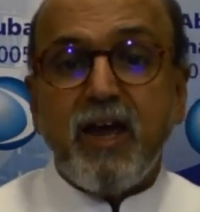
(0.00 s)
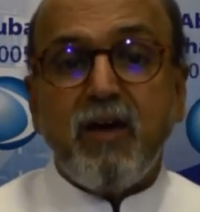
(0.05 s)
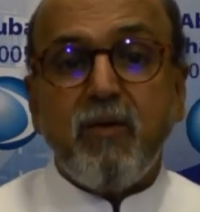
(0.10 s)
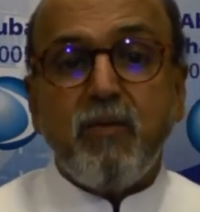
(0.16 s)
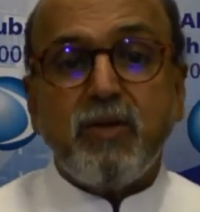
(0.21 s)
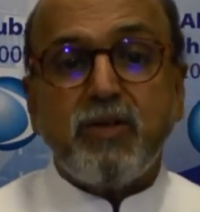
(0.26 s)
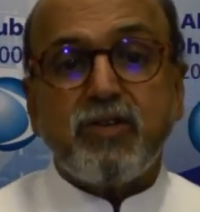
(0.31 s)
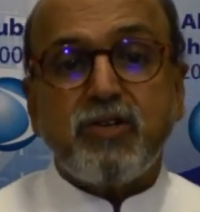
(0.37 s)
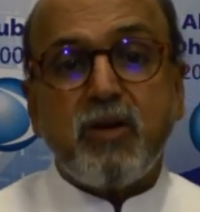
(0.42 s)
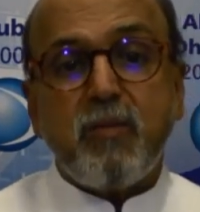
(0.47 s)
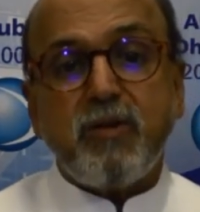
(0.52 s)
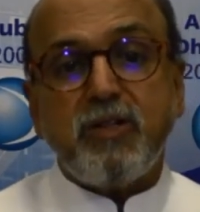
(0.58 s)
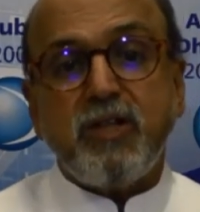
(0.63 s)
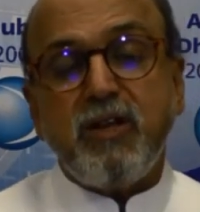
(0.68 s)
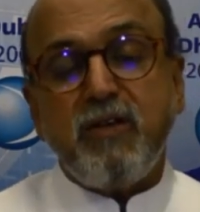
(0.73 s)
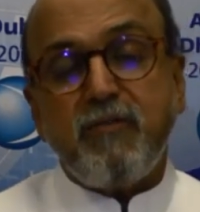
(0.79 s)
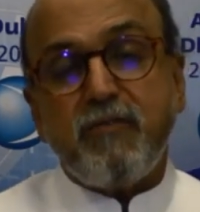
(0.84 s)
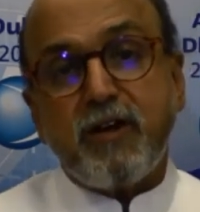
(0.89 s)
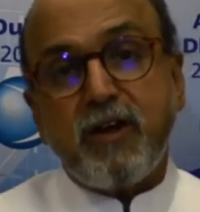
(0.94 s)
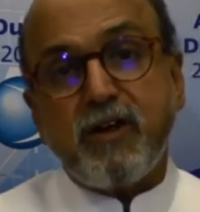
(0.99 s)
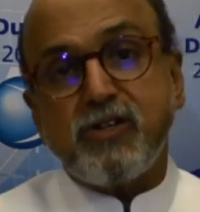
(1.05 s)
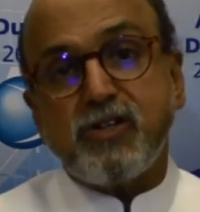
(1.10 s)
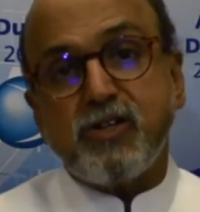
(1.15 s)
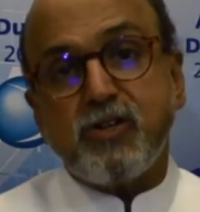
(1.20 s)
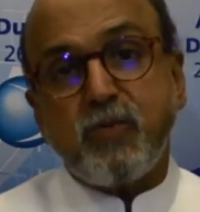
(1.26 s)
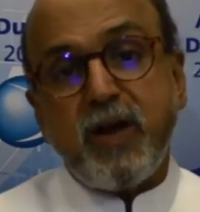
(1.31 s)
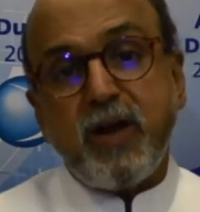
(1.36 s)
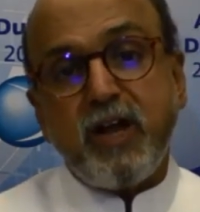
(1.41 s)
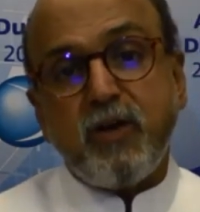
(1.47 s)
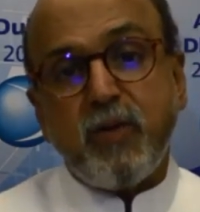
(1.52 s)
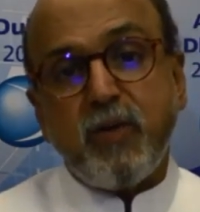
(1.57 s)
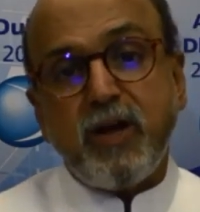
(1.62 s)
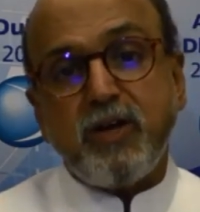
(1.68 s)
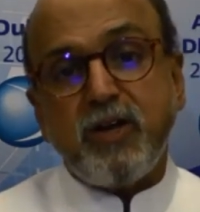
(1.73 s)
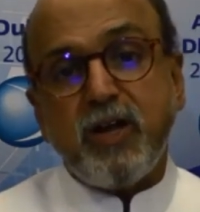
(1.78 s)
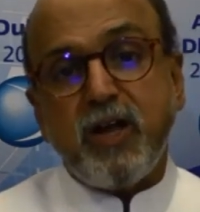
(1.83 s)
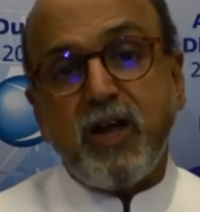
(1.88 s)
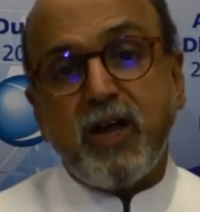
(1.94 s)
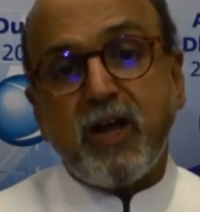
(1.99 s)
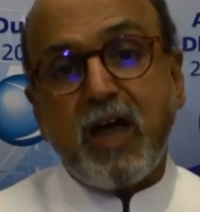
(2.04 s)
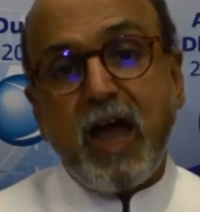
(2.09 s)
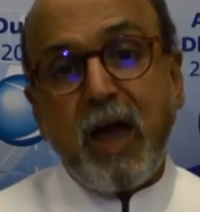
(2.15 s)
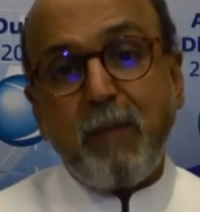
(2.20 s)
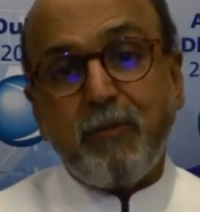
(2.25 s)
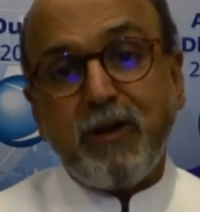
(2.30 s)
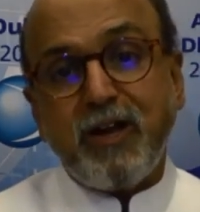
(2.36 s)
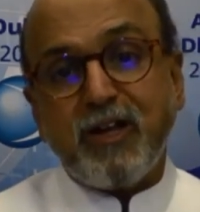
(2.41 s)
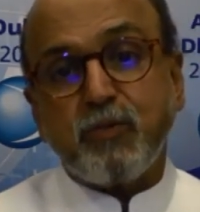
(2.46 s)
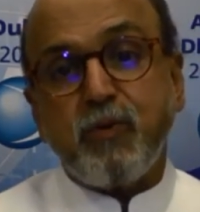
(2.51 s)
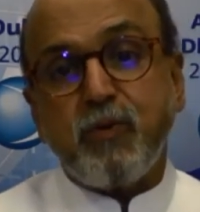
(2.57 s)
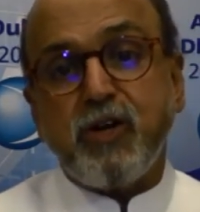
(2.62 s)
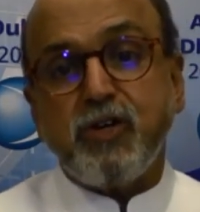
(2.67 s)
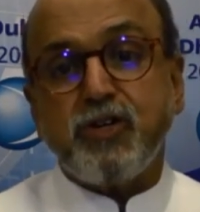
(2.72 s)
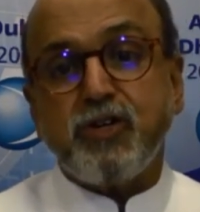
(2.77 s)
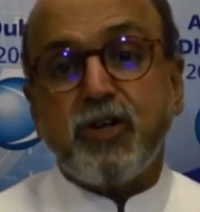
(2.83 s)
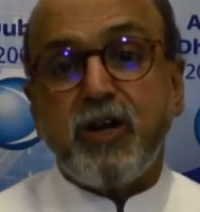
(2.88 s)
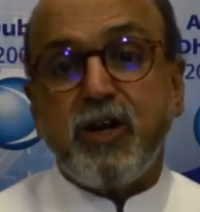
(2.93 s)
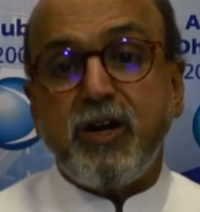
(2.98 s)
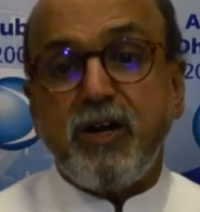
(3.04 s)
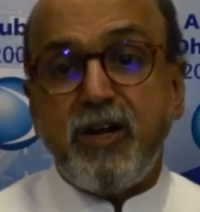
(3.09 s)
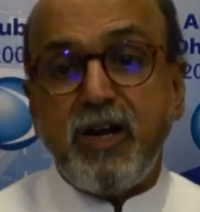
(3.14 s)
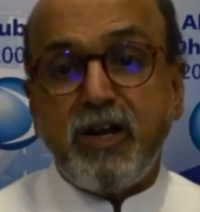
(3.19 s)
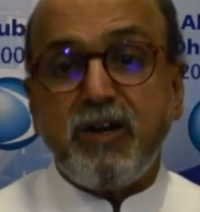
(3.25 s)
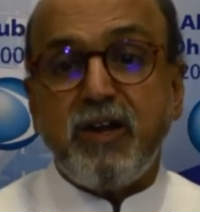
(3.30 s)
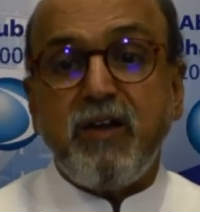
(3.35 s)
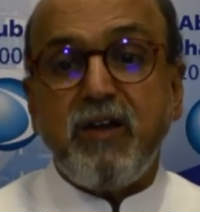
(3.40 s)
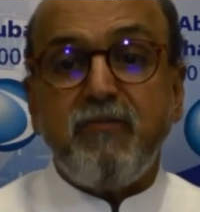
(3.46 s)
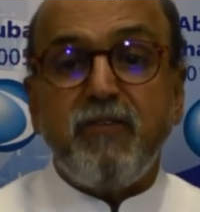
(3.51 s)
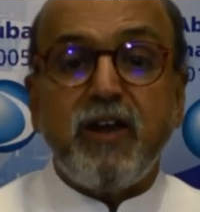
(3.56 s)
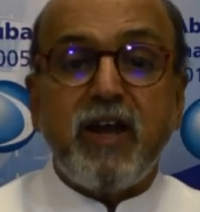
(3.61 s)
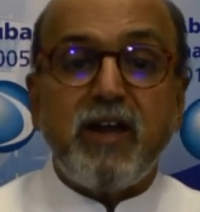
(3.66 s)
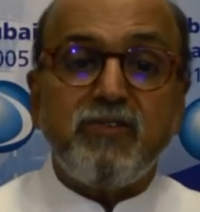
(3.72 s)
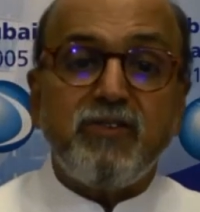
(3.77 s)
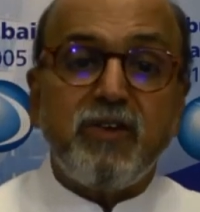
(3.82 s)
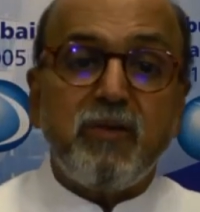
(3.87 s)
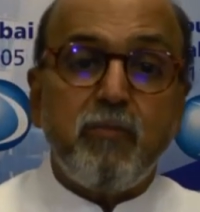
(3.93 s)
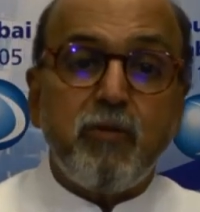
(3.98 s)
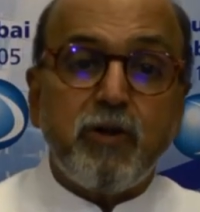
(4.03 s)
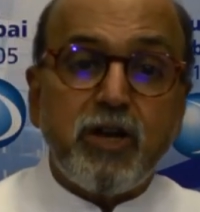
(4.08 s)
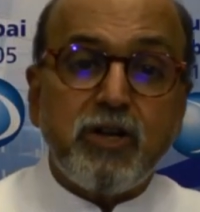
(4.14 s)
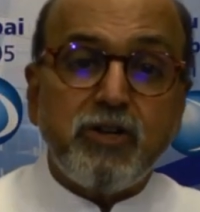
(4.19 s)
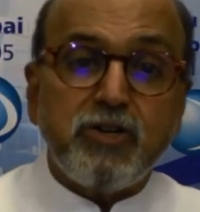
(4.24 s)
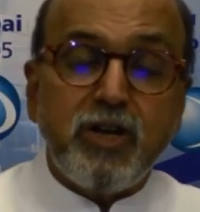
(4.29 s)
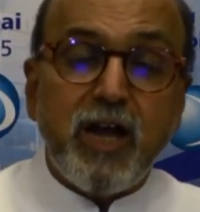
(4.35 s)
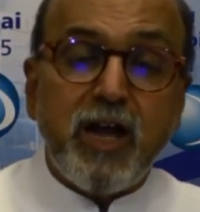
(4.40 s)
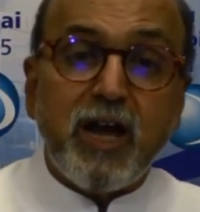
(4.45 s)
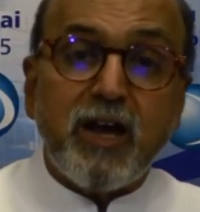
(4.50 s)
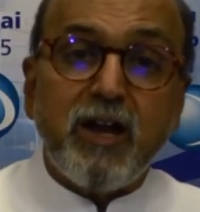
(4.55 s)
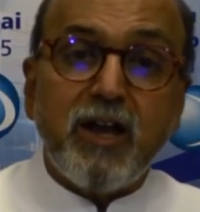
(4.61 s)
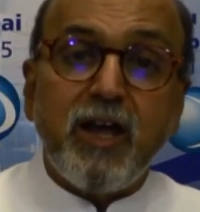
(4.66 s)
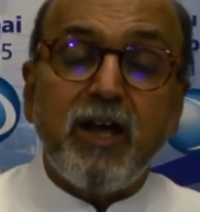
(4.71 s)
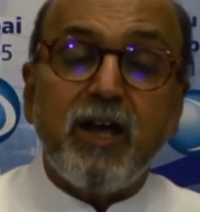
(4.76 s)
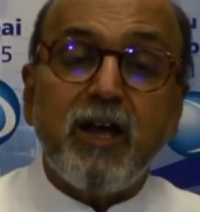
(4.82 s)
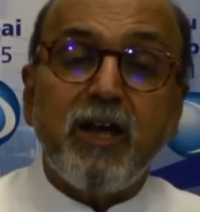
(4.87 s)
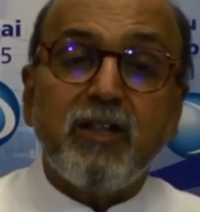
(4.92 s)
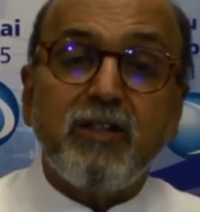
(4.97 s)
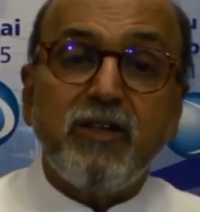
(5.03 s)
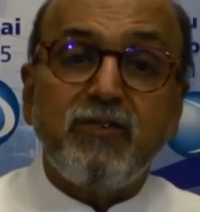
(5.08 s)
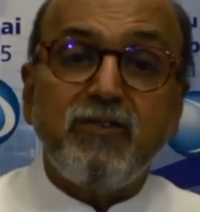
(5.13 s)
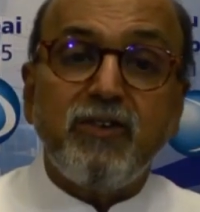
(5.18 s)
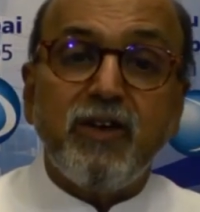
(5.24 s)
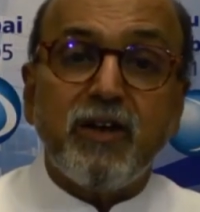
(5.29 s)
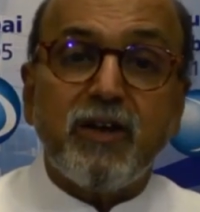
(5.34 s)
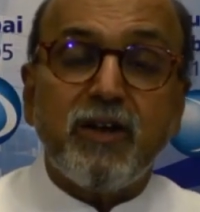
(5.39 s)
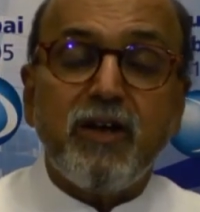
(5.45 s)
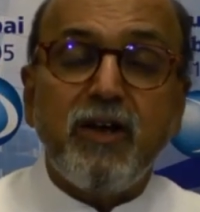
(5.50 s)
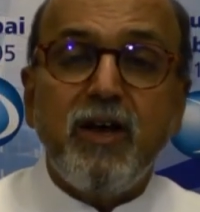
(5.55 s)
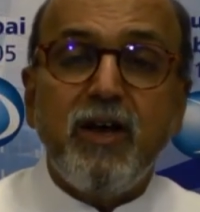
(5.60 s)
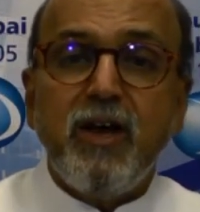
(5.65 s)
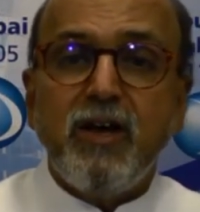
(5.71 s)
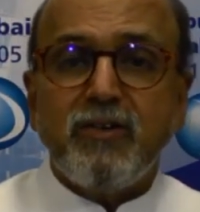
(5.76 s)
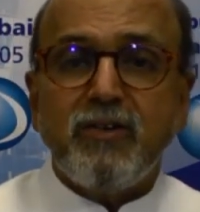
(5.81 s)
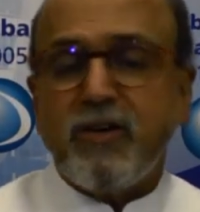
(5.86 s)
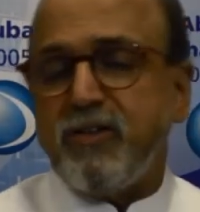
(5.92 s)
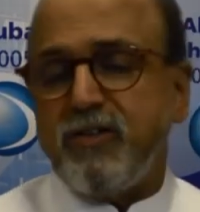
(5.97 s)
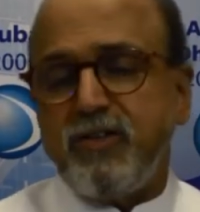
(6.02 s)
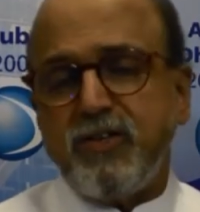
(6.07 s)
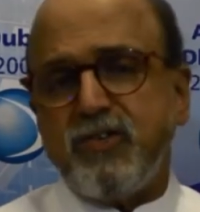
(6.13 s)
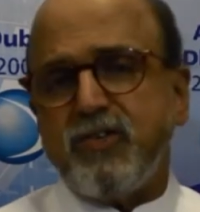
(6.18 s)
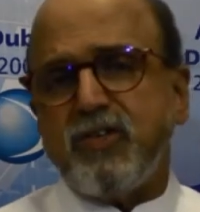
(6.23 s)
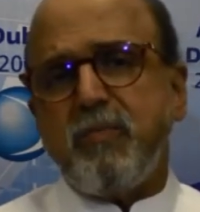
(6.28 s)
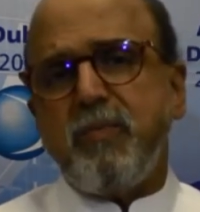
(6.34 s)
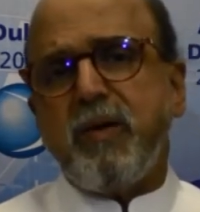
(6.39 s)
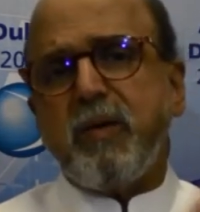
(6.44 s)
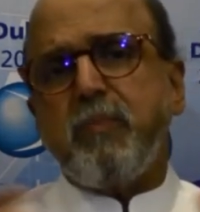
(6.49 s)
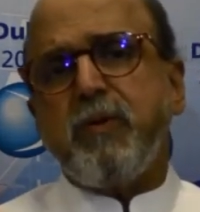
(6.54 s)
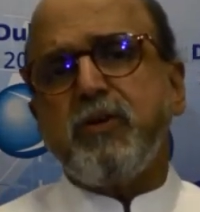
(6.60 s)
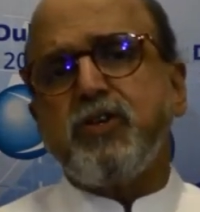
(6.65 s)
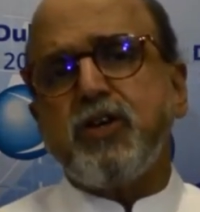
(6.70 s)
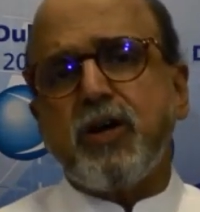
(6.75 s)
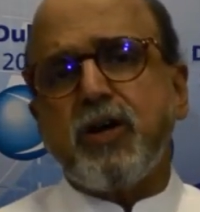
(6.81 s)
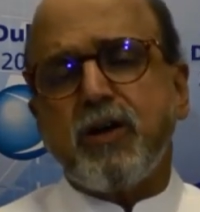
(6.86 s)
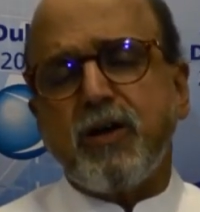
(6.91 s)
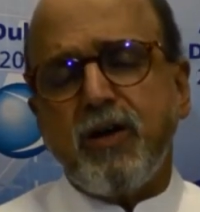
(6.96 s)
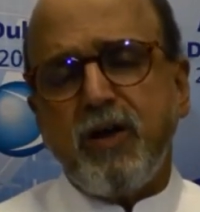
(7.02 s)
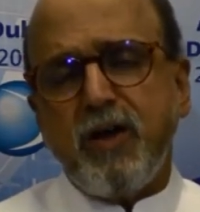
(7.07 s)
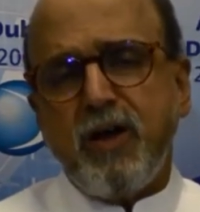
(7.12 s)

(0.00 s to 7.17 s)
with some of the difference 2020 capital expenditure and debt refinancing potentially occurring this year. So this is the big picture.